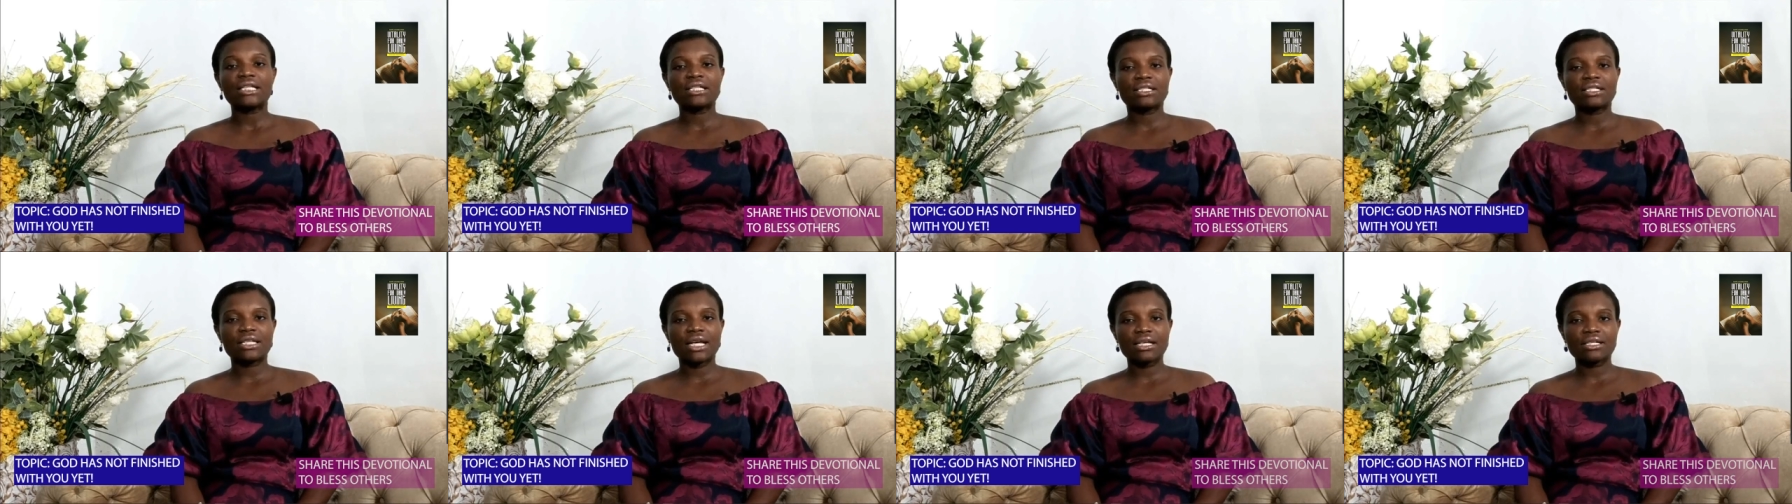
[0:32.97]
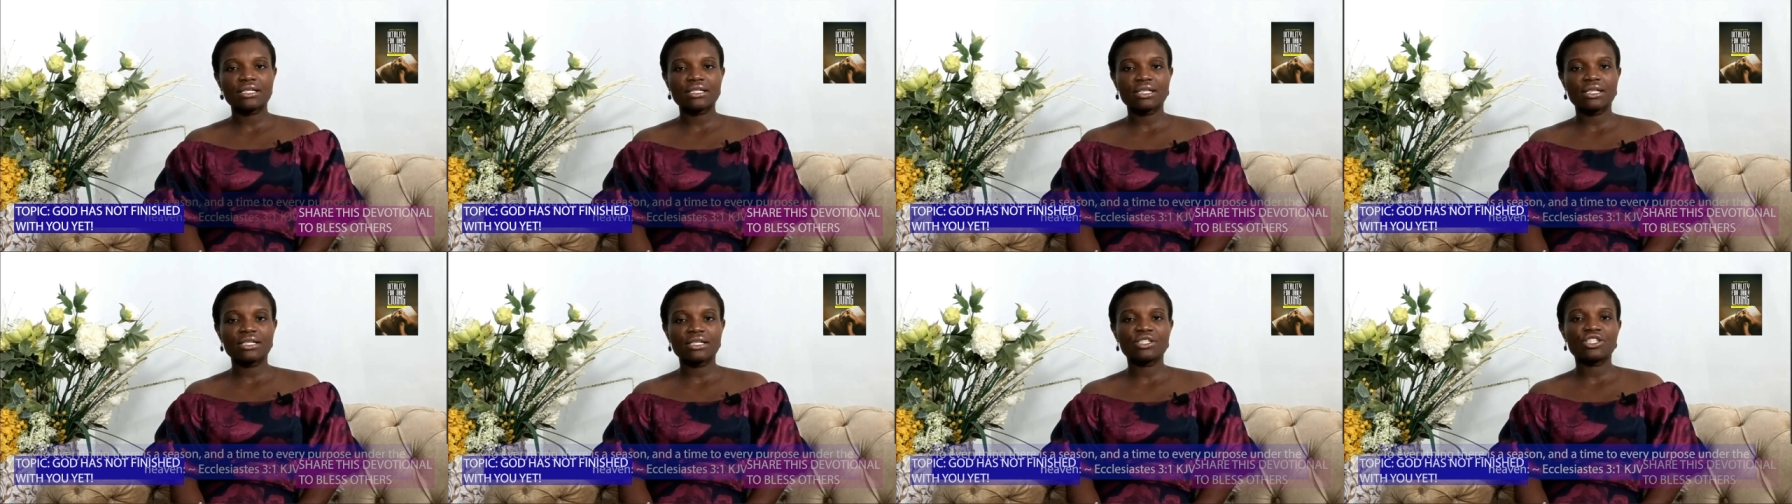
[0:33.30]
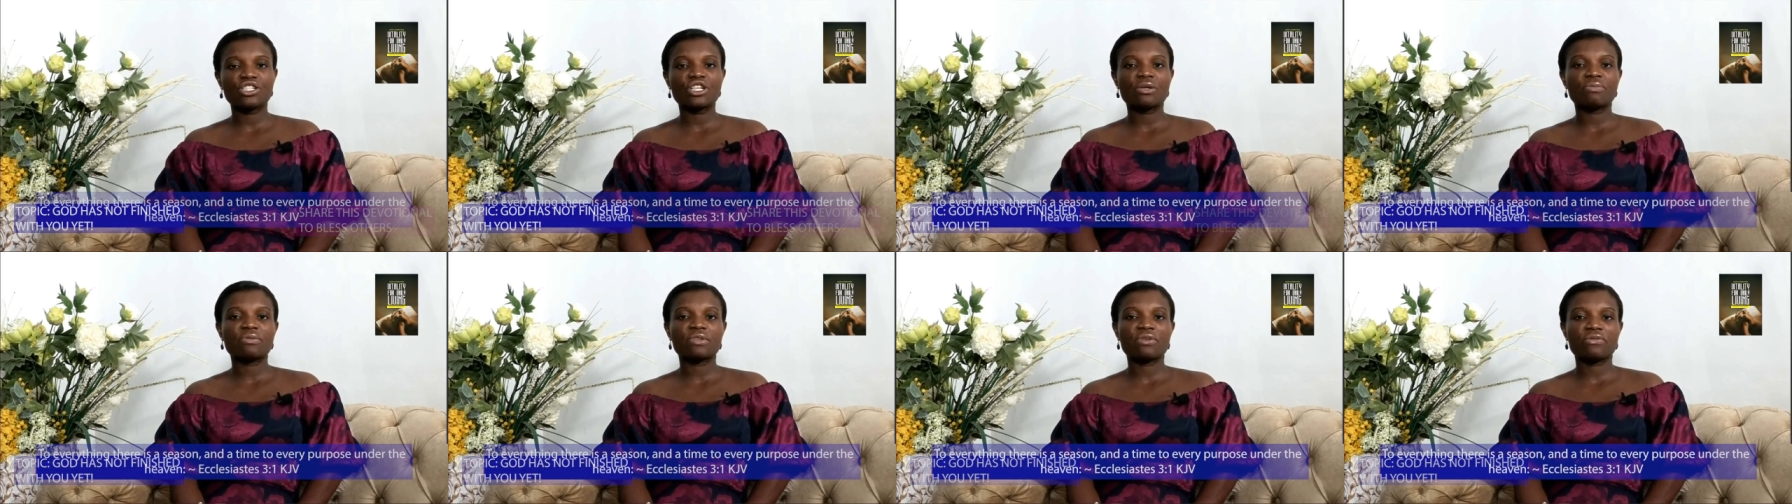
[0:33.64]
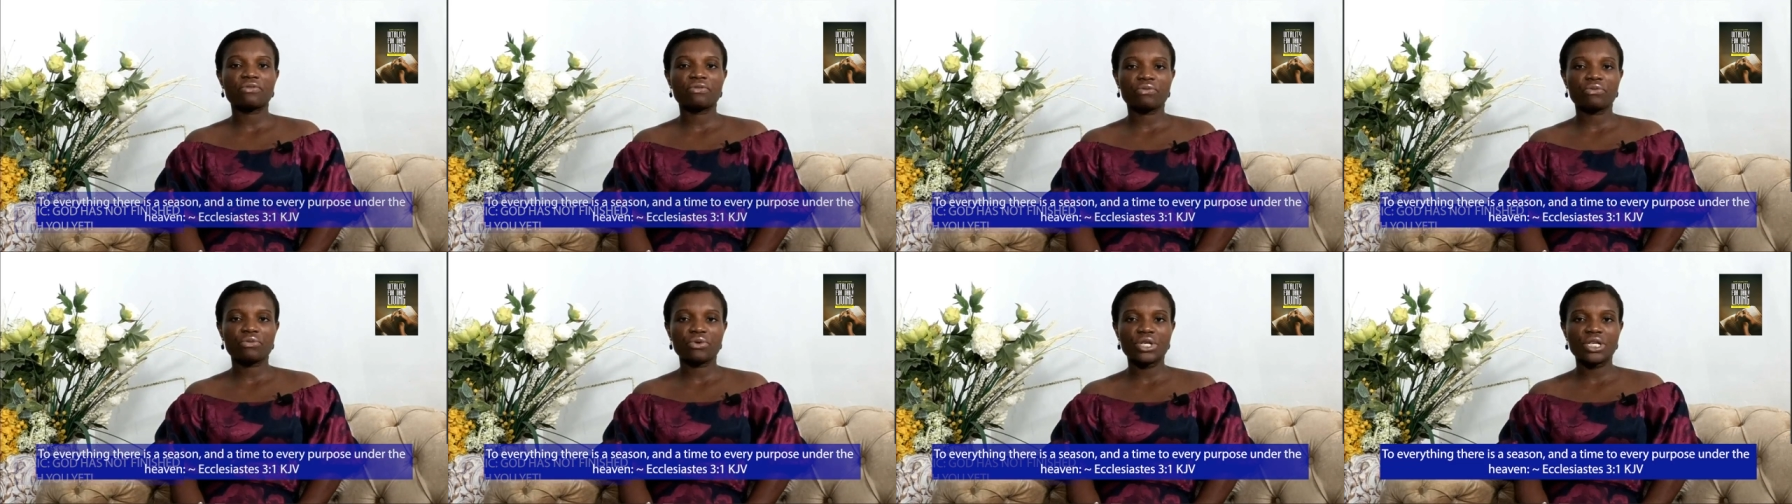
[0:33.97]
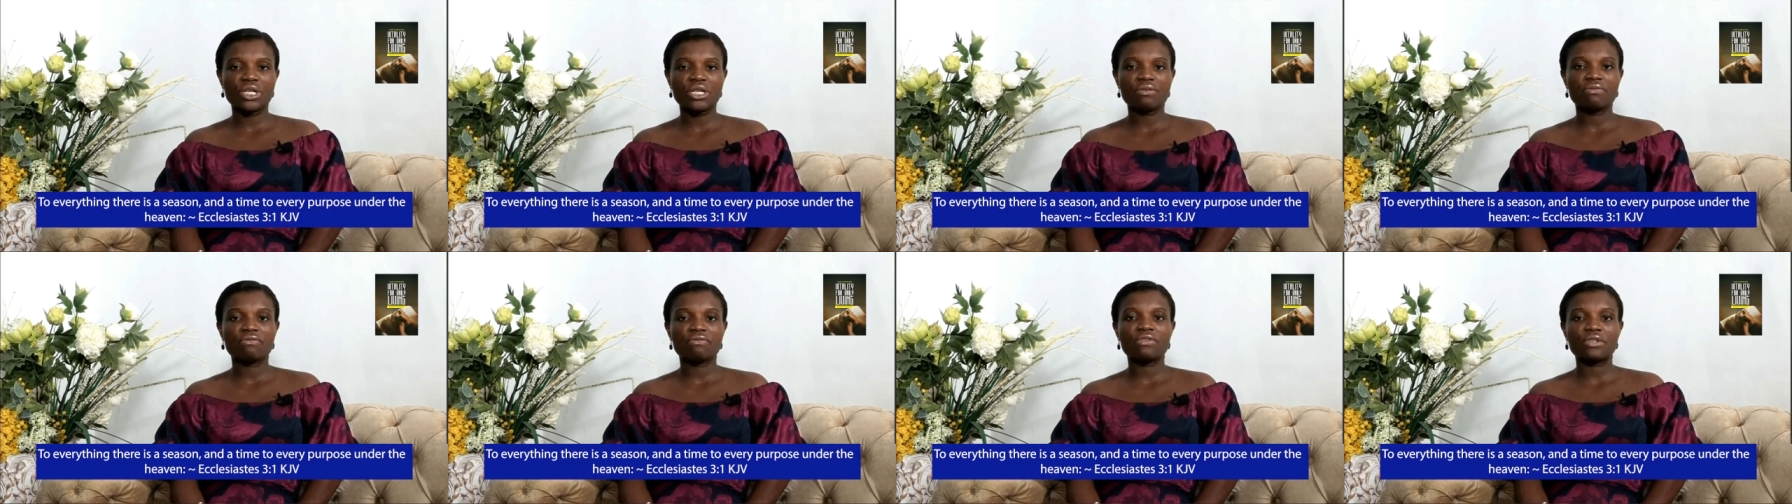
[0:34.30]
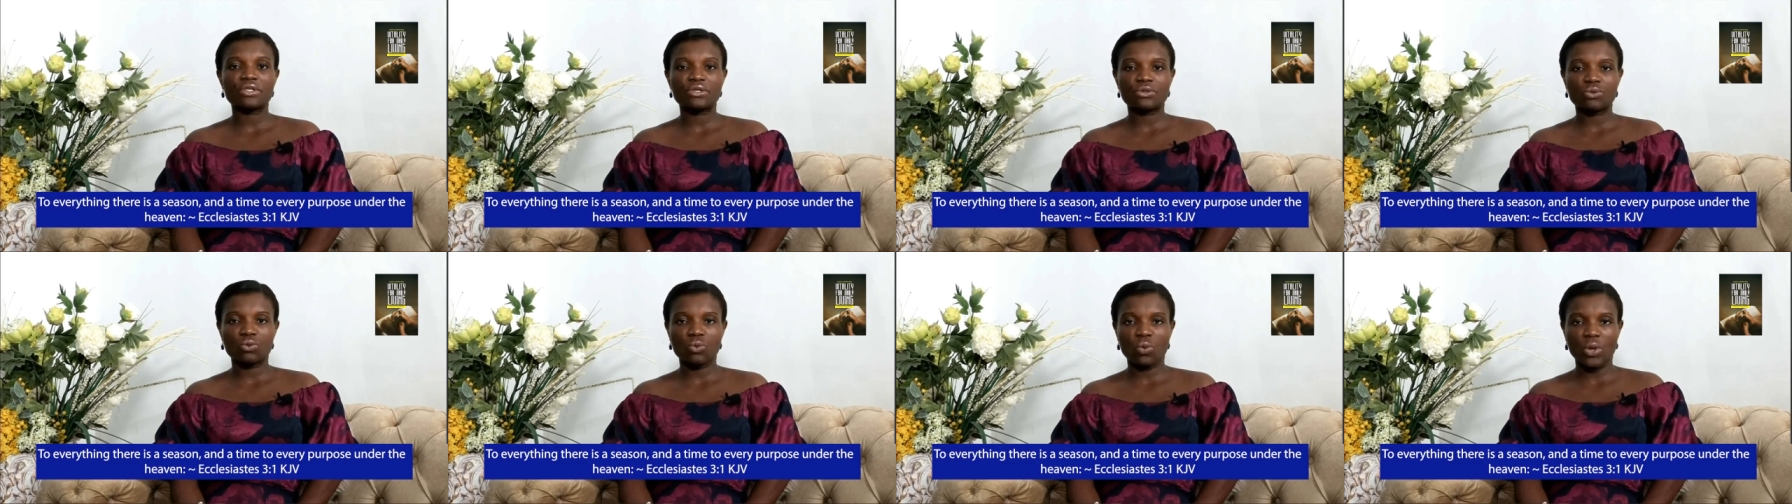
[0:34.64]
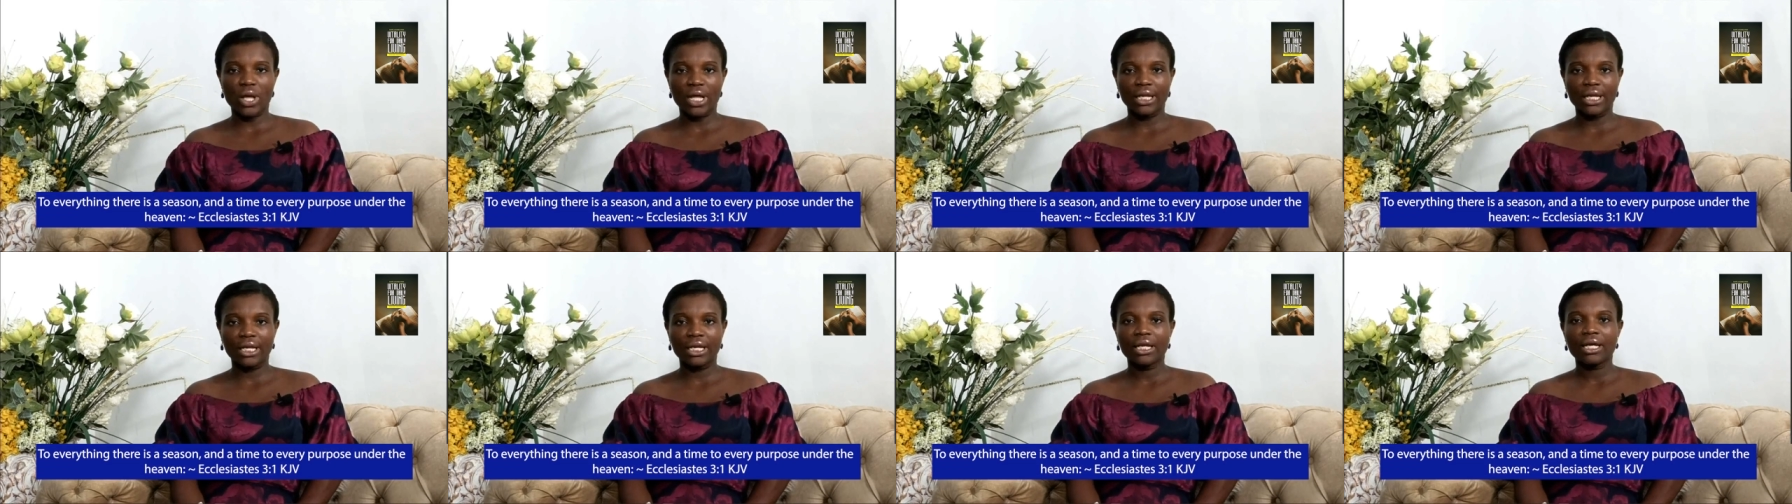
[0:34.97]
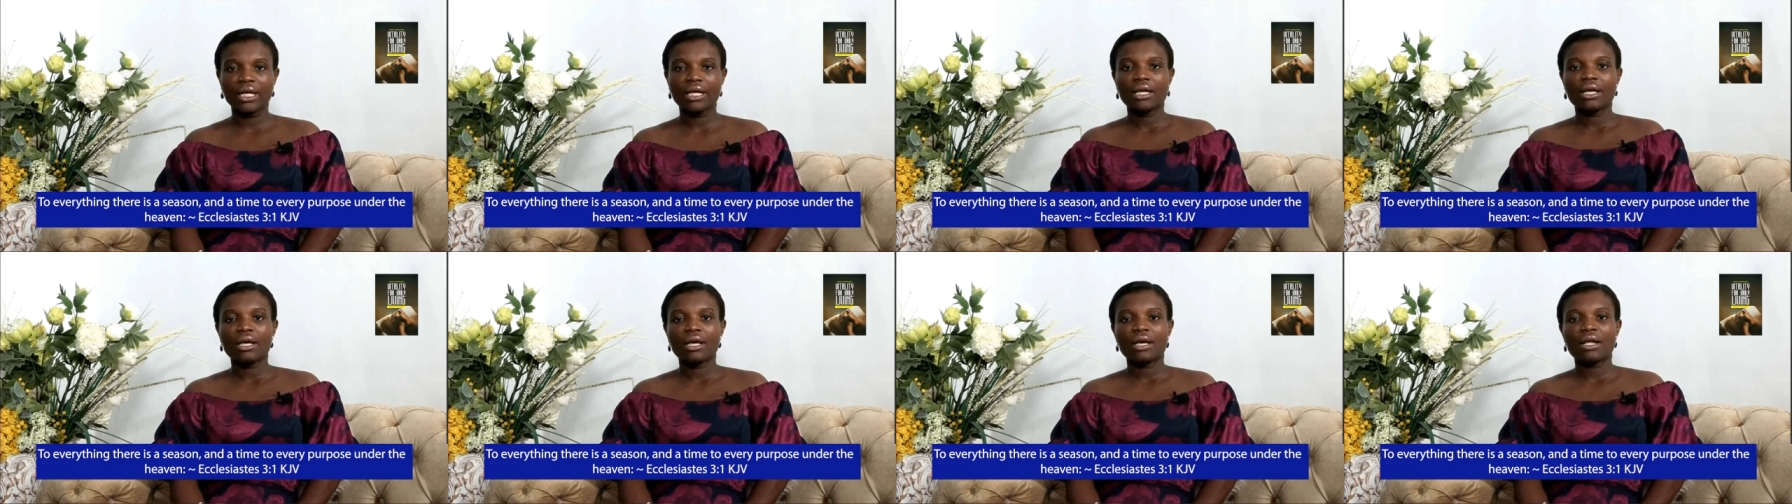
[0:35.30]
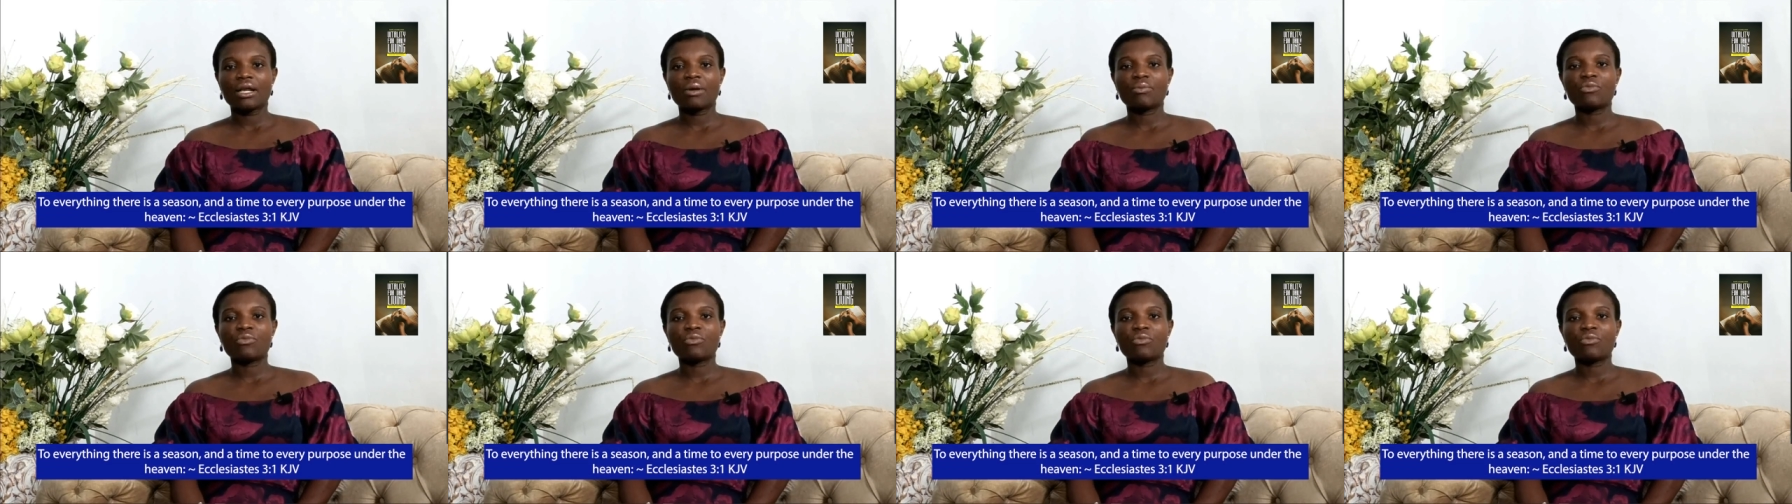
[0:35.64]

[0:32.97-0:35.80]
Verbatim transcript: Ecclesiastes chapter 3, verse 1.